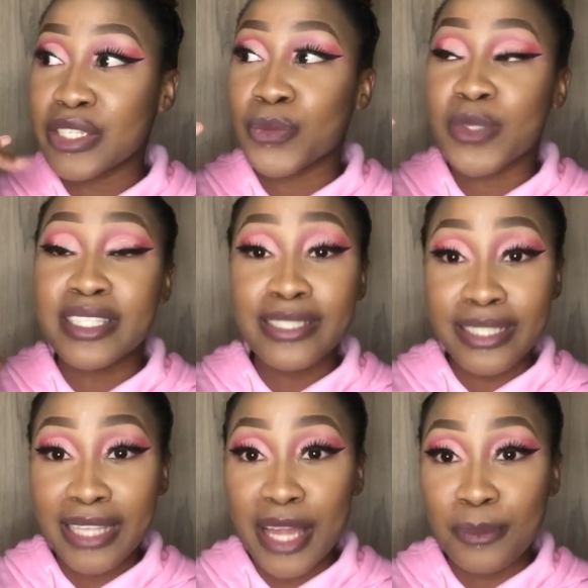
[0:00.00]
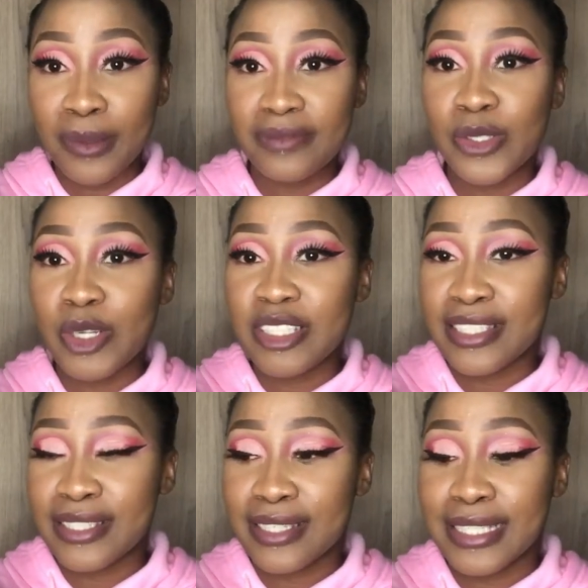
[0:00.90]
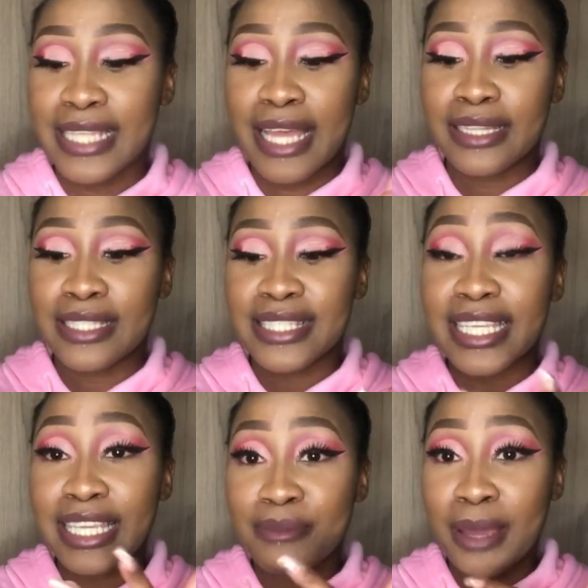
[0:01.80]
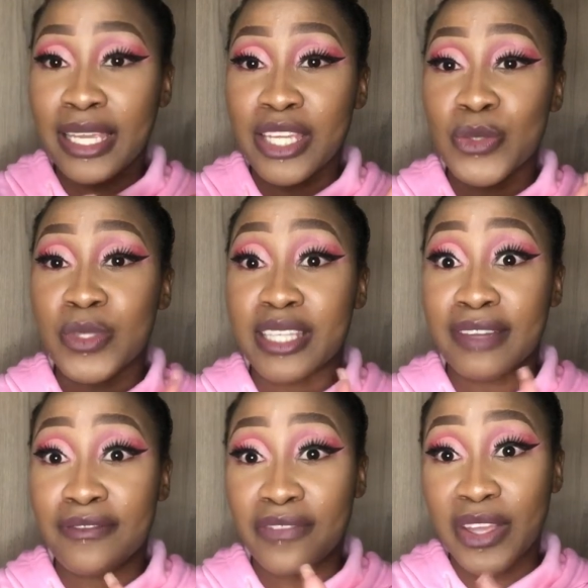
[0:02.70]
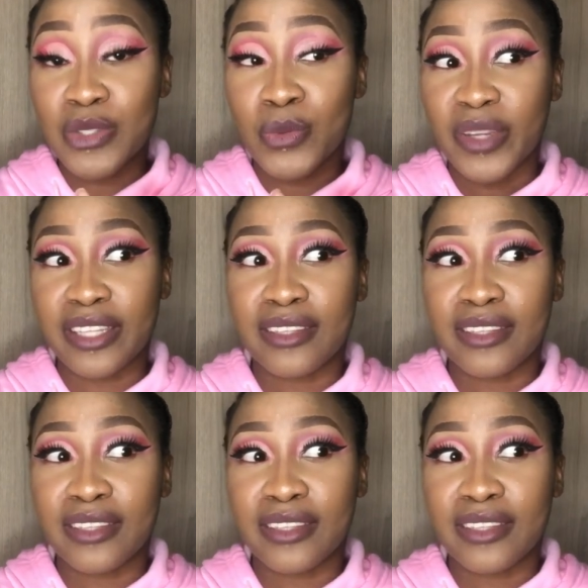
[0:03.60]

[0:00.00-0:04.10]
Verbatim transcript: it was still at Buffalo Logistics and the second package was at Fastway.